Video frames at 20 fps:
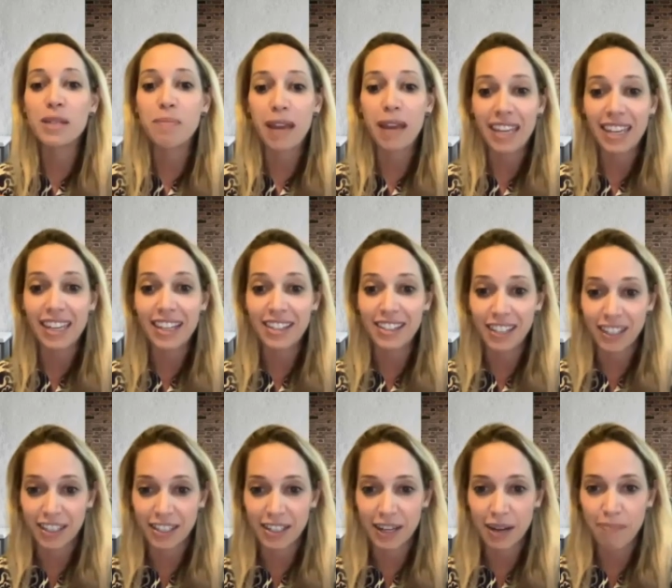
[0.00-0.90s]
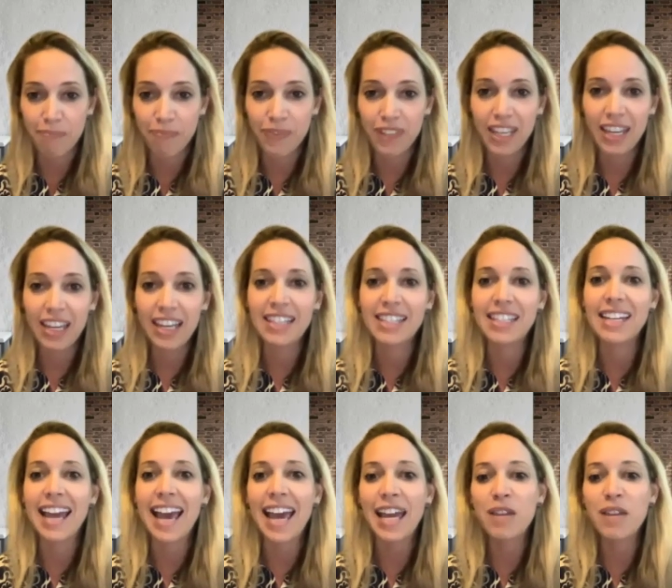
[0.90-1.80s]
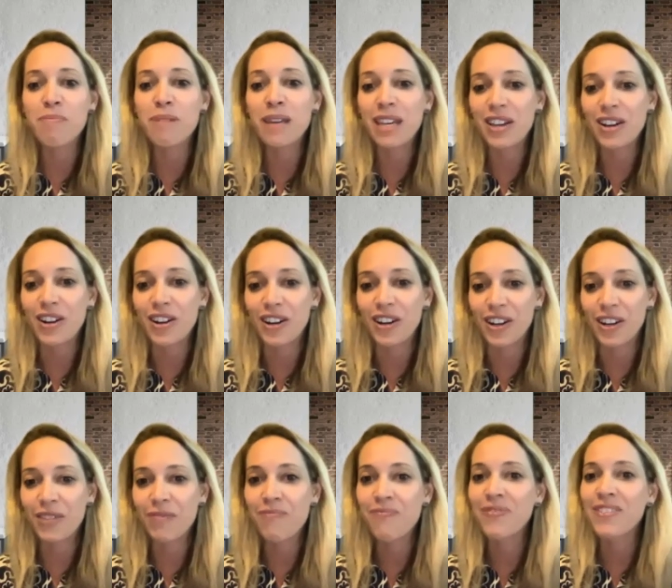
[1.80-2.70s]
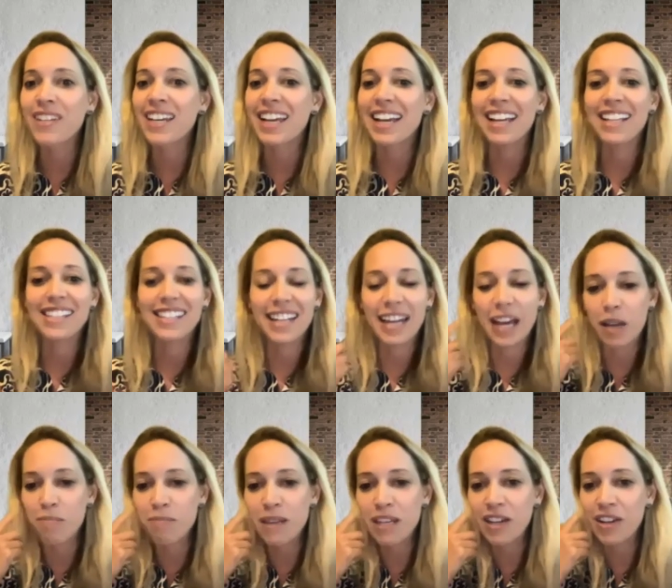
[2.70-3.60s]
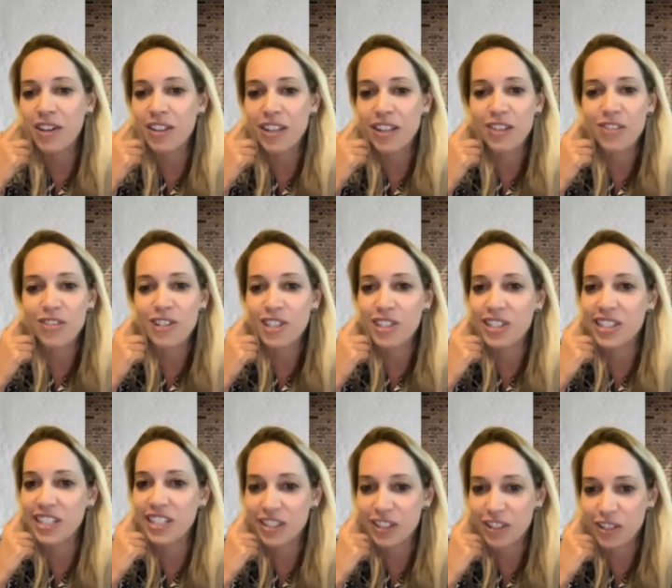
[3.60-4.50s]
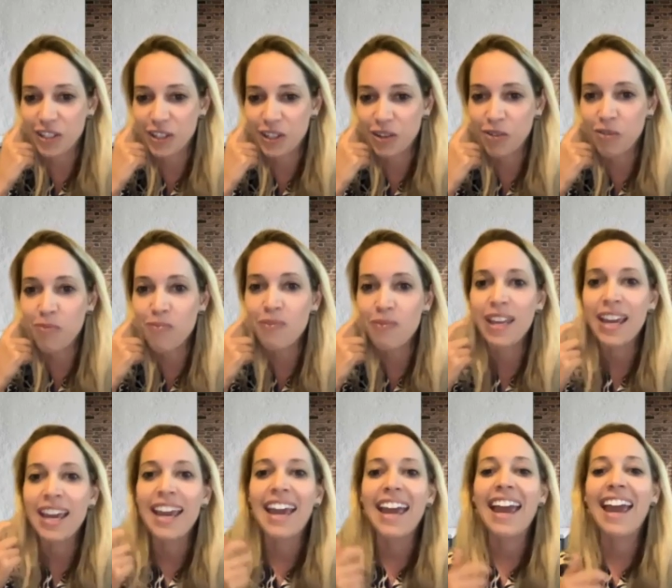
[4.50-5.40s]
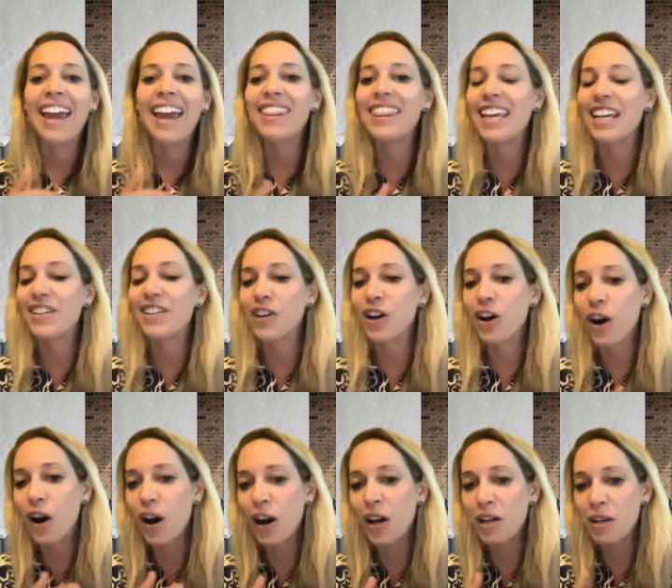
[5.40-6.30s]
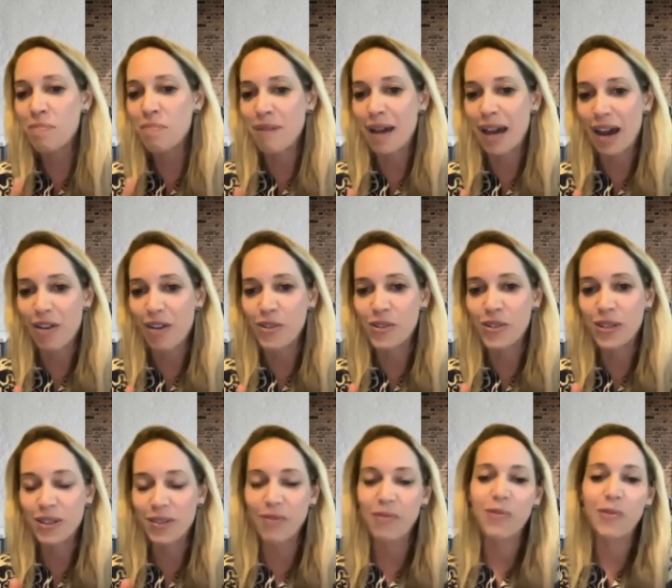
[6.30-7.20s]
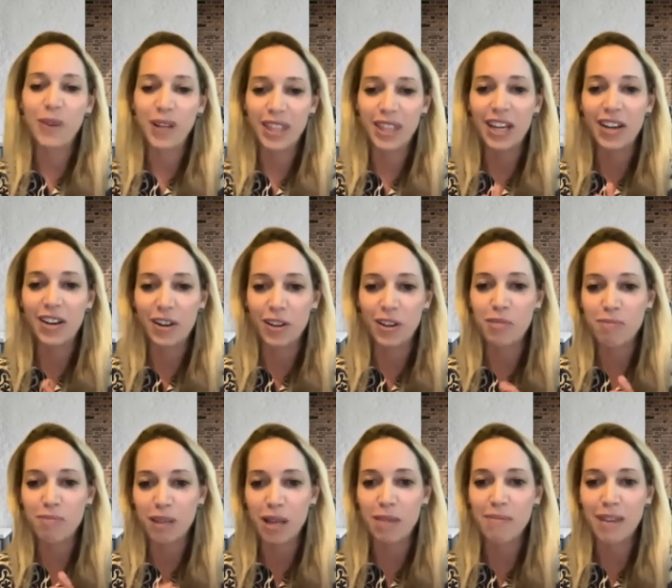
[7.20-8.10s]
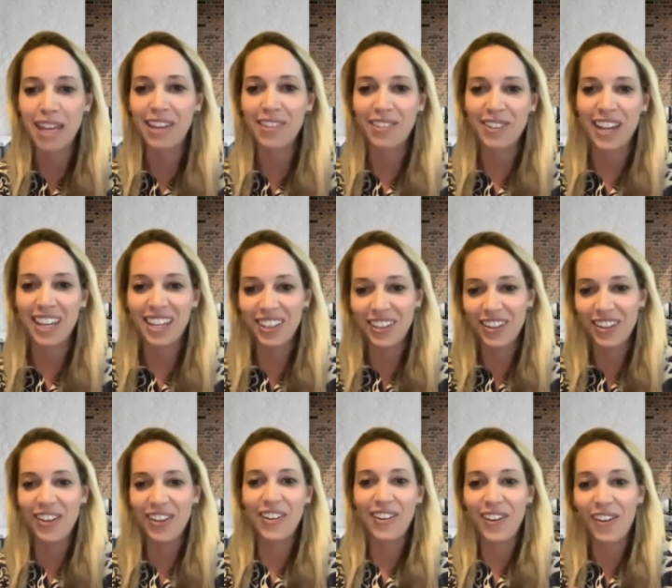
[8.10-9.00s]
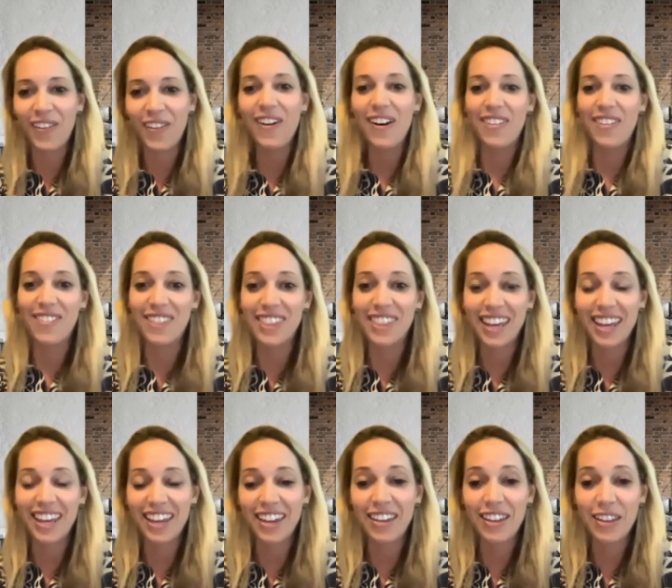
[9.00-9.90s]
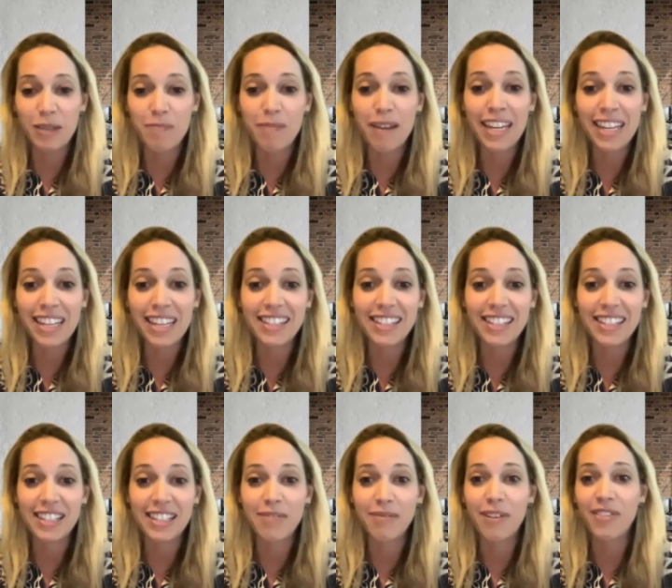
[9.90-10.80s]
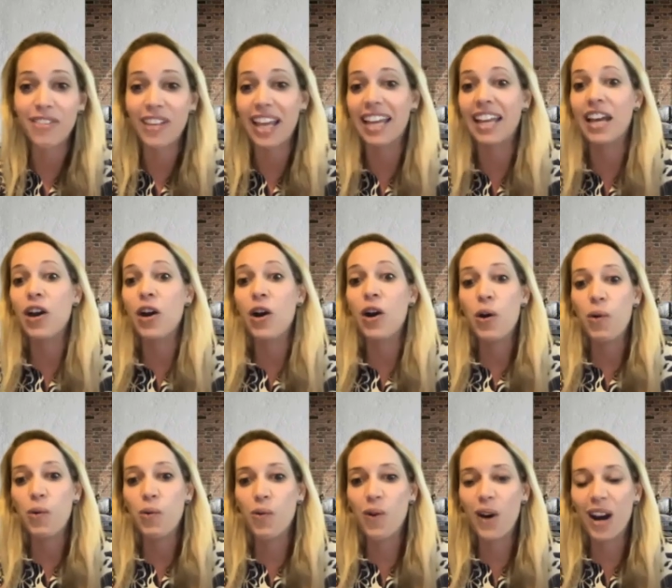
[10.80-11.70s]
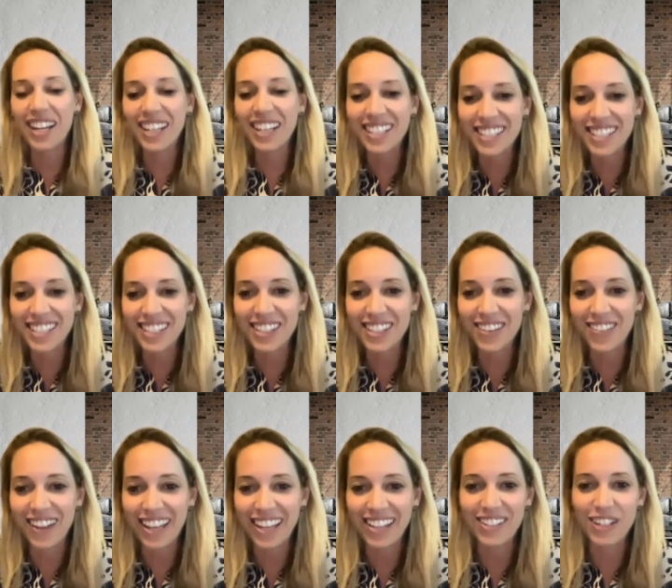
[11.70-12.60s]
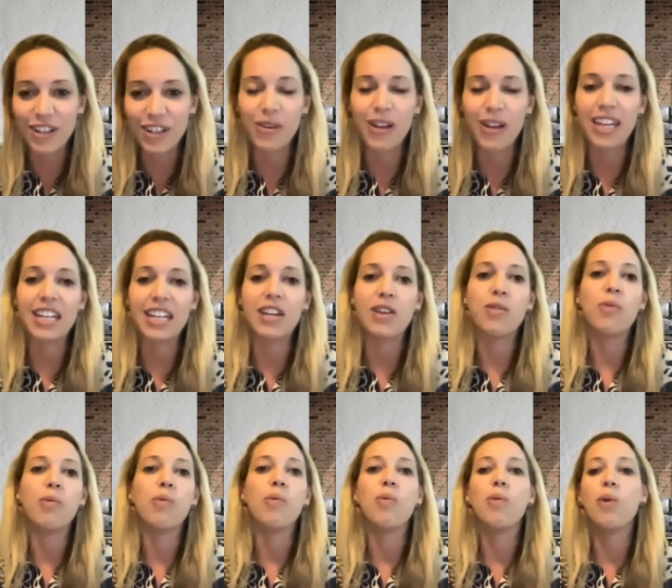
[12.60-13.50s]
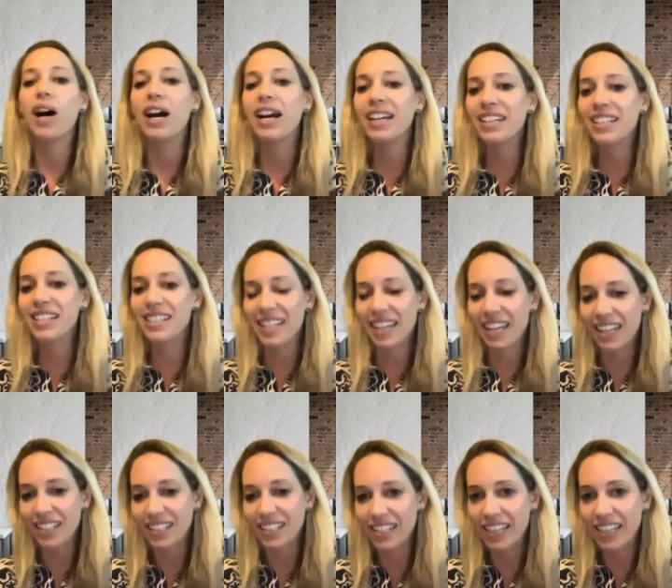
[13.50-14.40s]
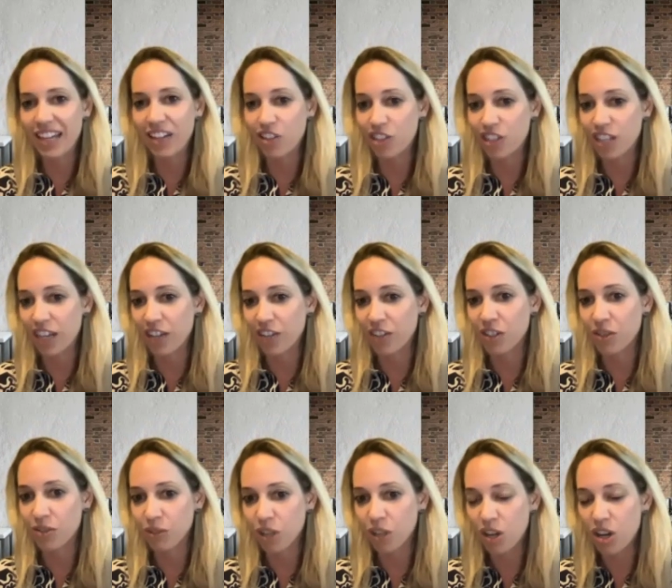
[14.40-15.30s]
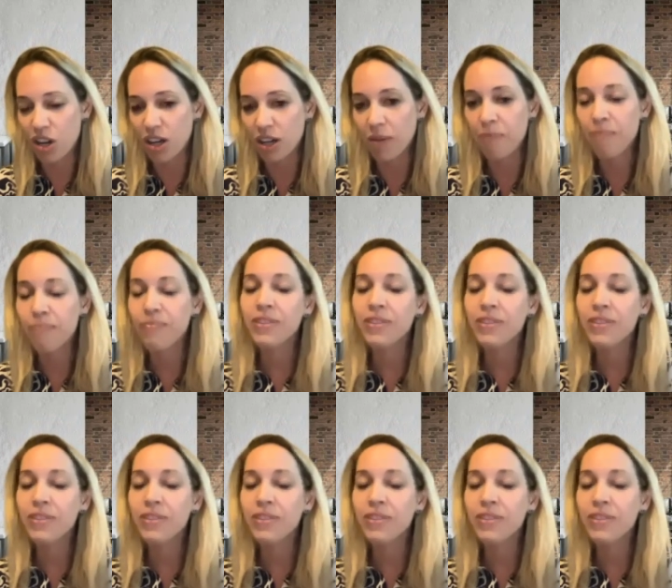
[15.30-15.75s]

banking system. It's an NPR, it's an NPR that you just listen to. And they talk about what they call the plumbing, like, you know, of the, the banking system of like, why is it so antiquated? Why does ACH take so long?